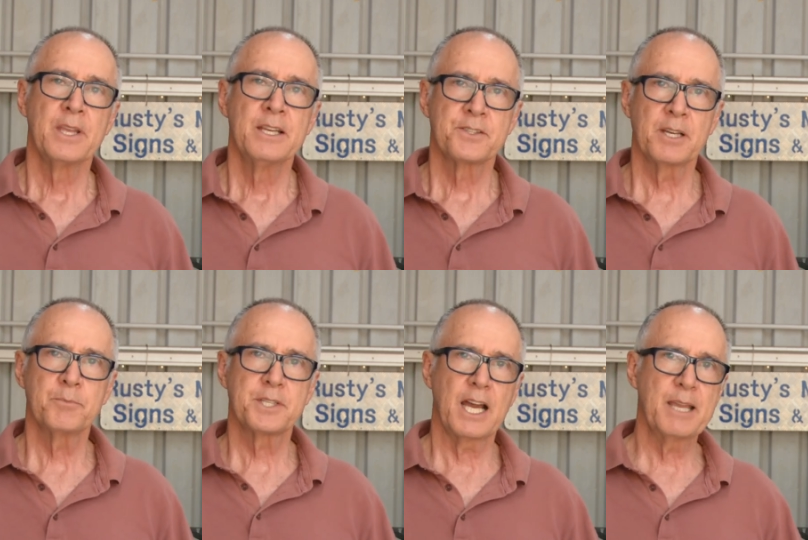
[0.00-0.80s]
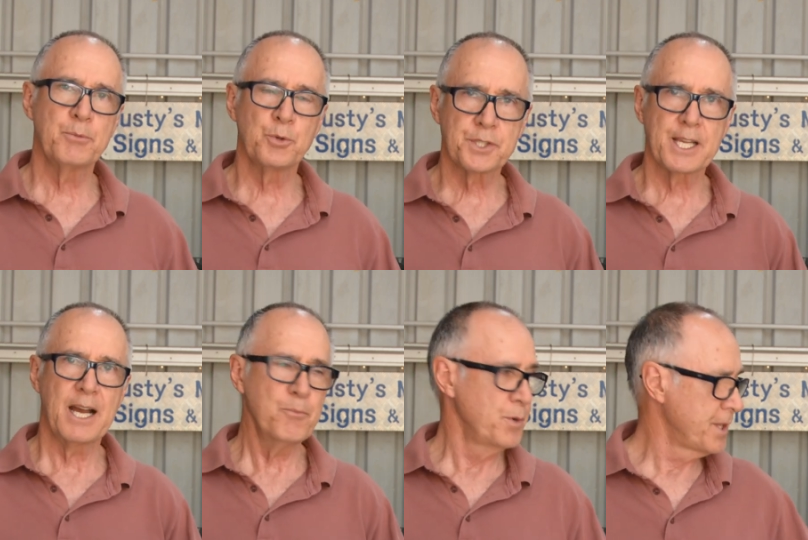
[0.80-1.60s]
some tables
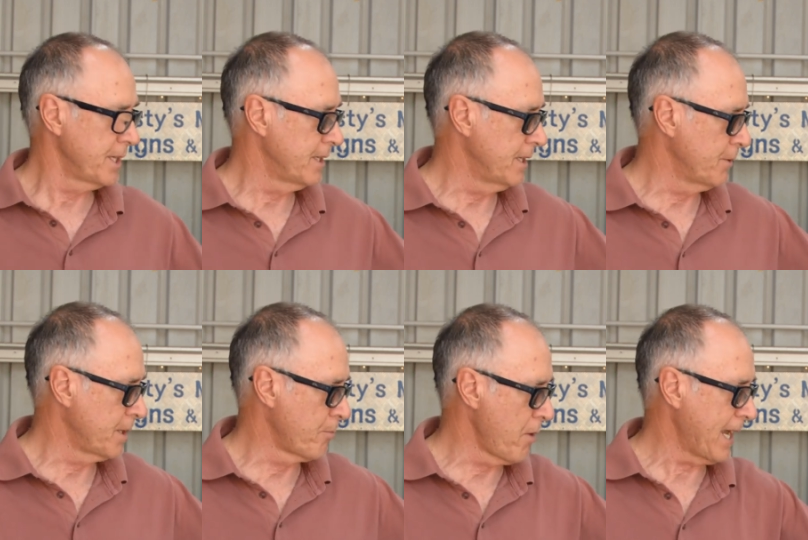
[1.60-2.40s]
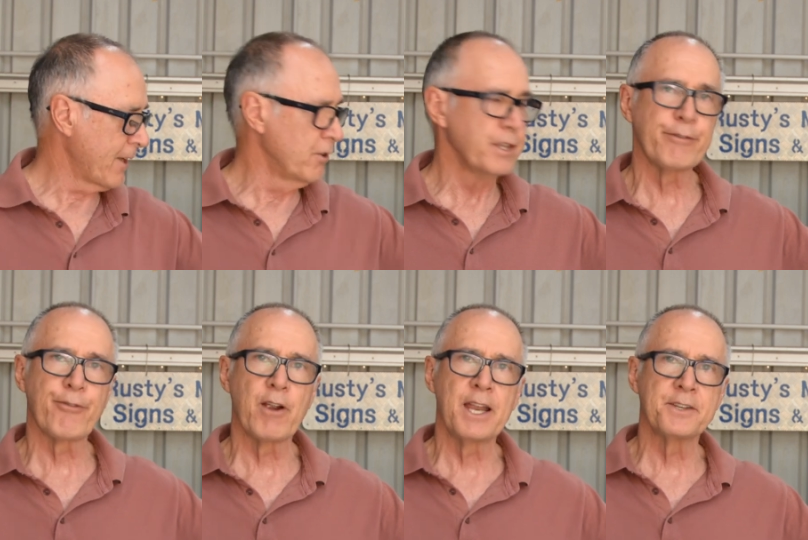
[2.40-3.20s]
come with a, with a bracket on the
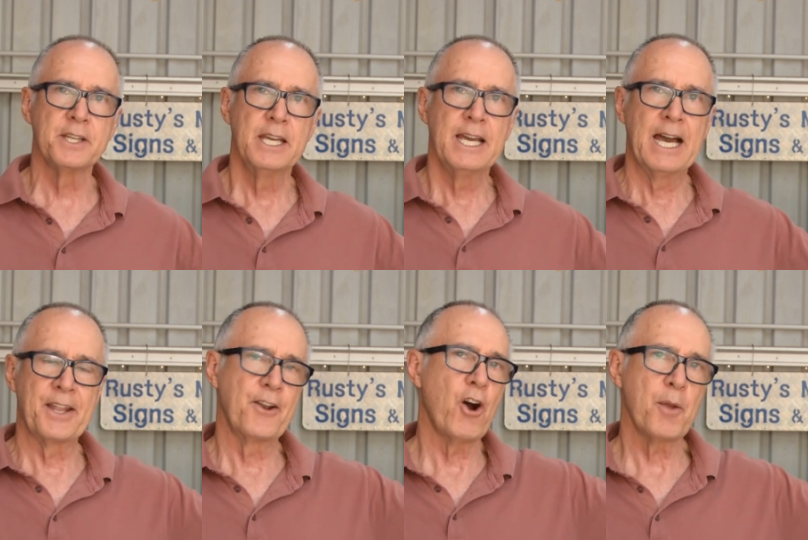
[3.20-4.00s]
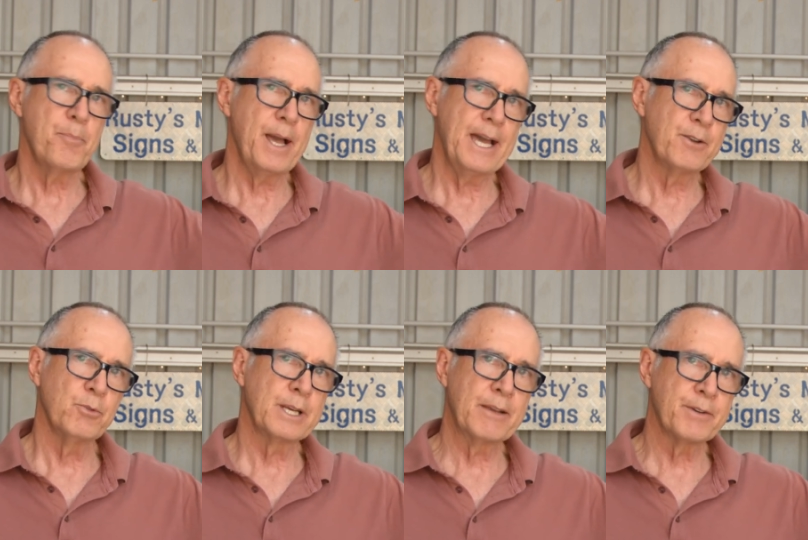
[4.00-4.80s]
front and an iPad or
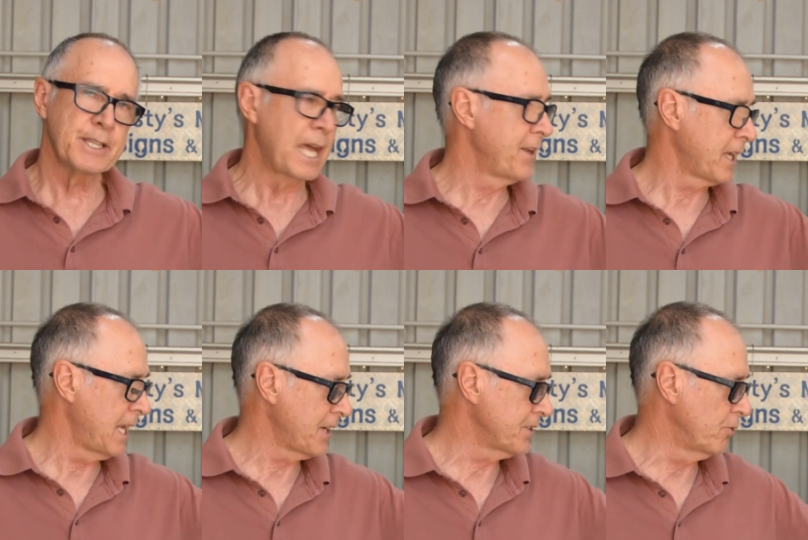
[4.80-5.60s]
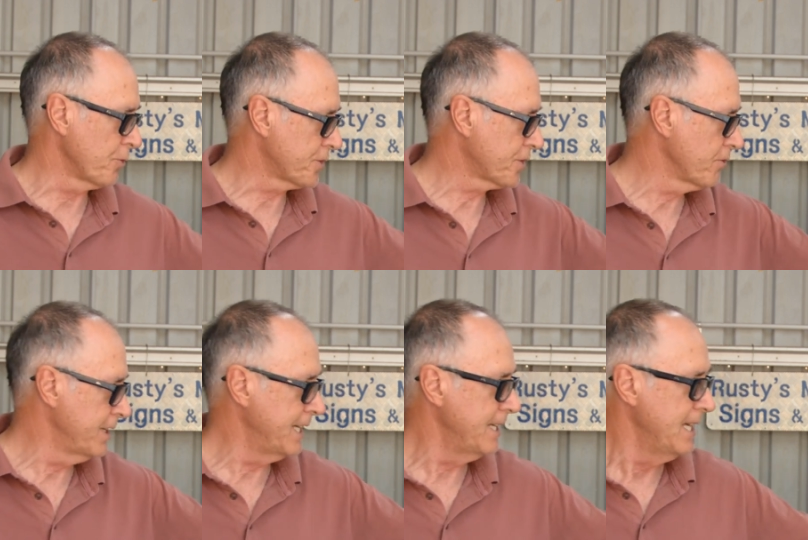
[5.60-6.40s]
whatever and it can actually, or a
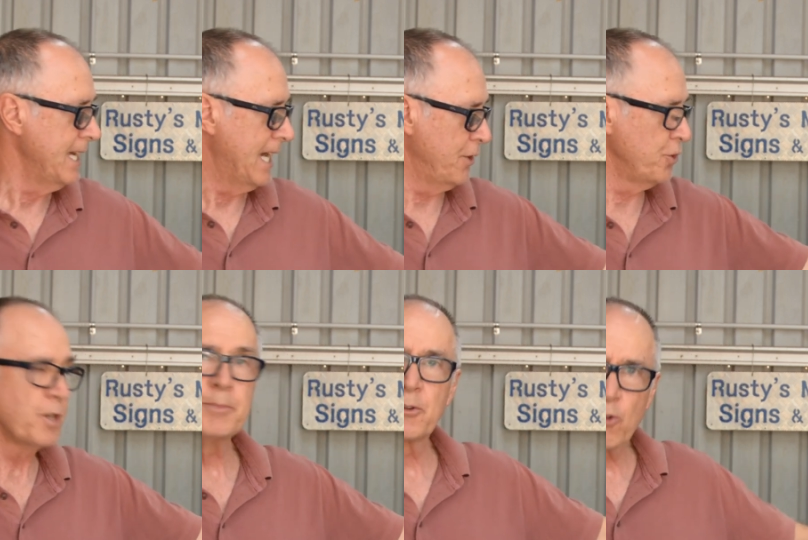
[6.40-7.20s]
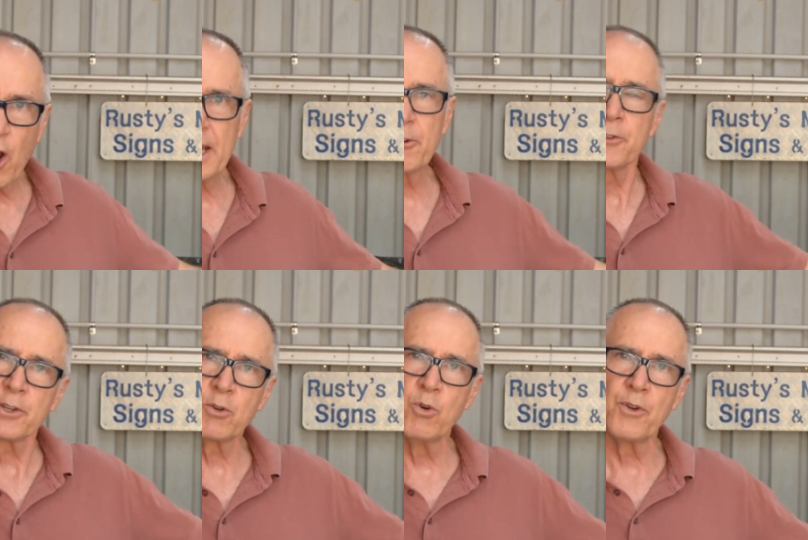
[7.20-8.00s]
screen and you can be right here on the
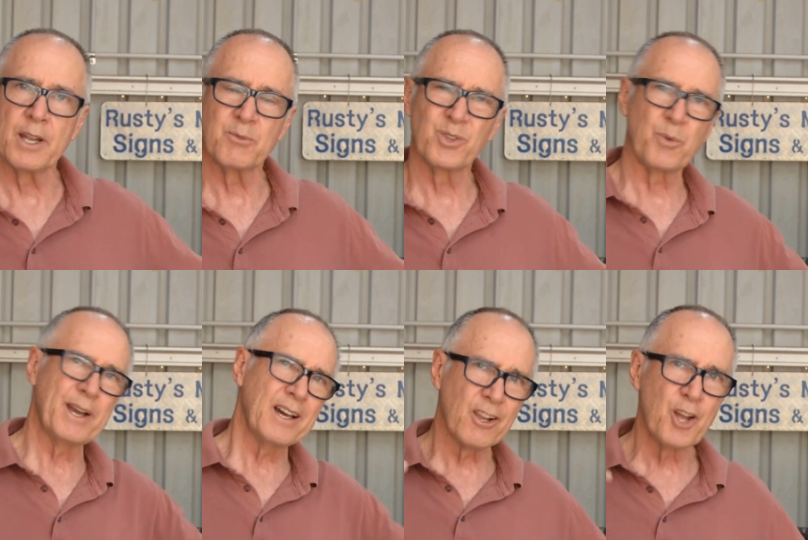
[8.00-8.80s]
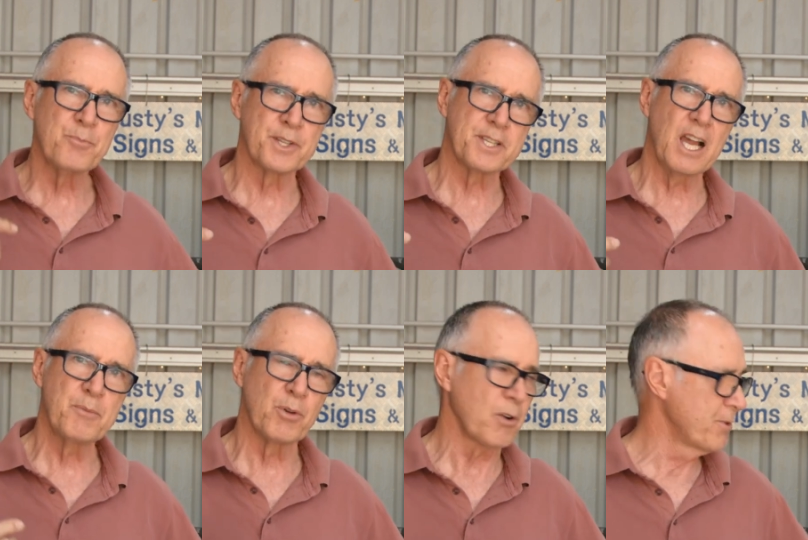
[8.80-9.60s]
corner. Well the way I load my
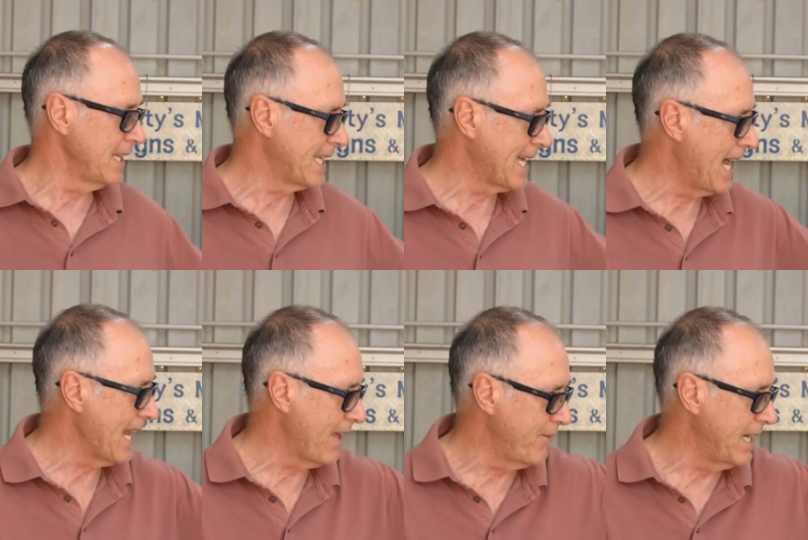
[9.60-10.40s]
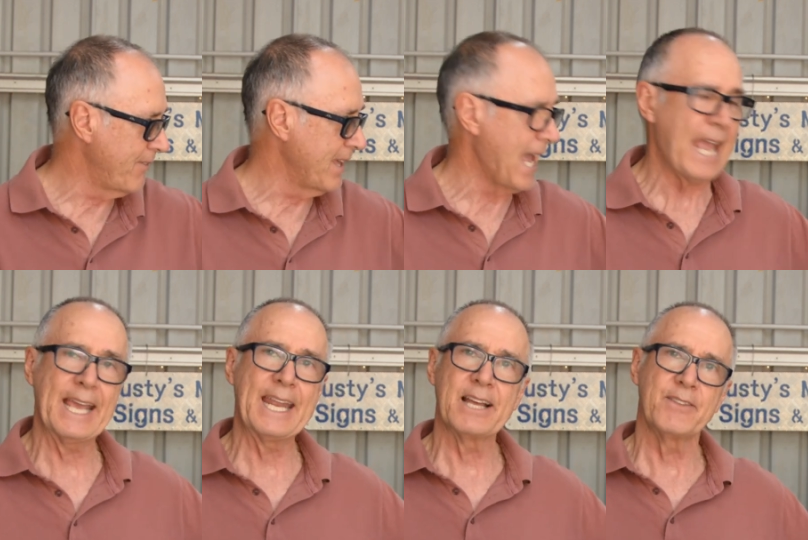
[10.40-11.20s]
table I really can't have anything
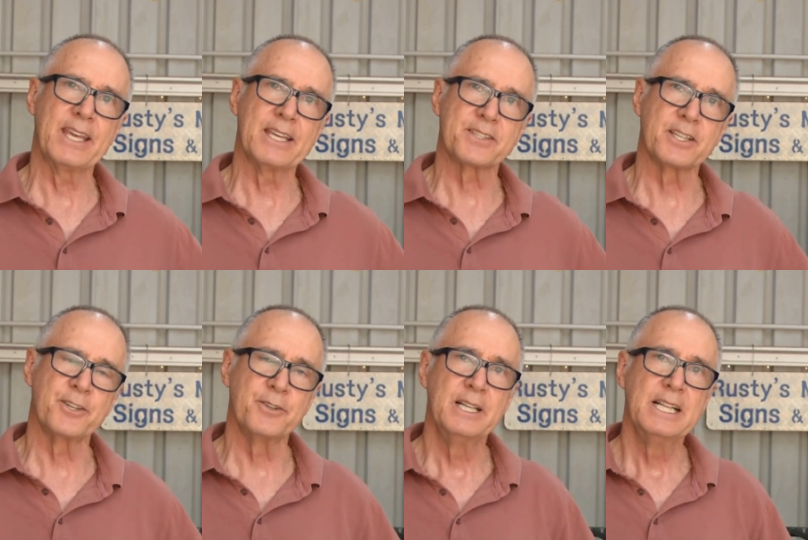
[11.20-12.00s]
hanging out there so